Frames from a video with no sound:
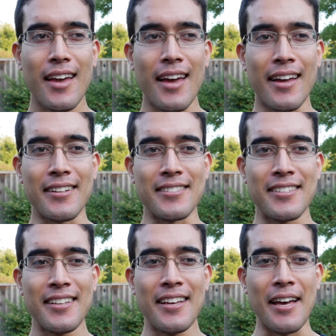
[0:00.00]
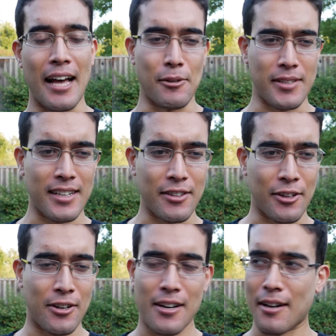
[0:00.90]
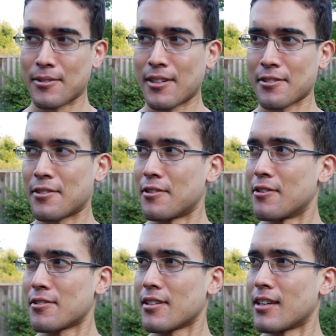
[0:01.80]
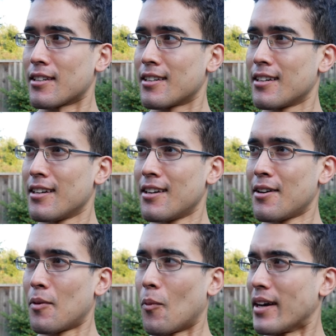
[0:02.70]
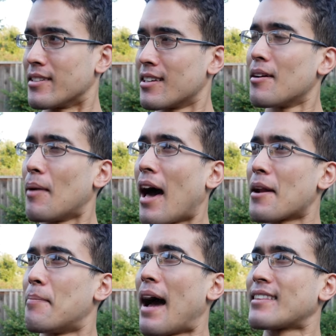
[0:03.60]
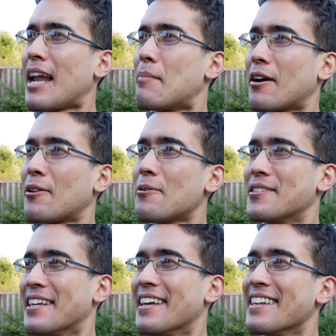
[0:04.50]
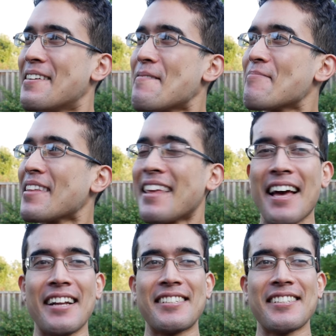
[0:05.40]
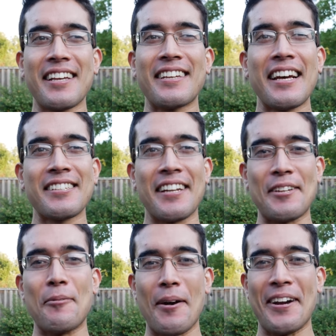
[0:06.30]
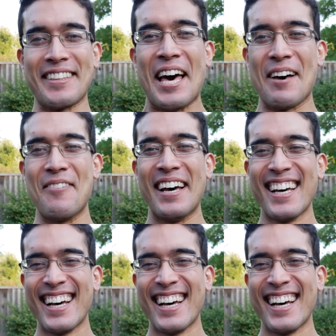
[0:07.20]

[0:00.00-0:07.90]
And as I was getting in the car, I was talking to the nurse like, "Wait, I had a bag that had my clothes in it." And she's like, "Yes, honey, you're wearing them."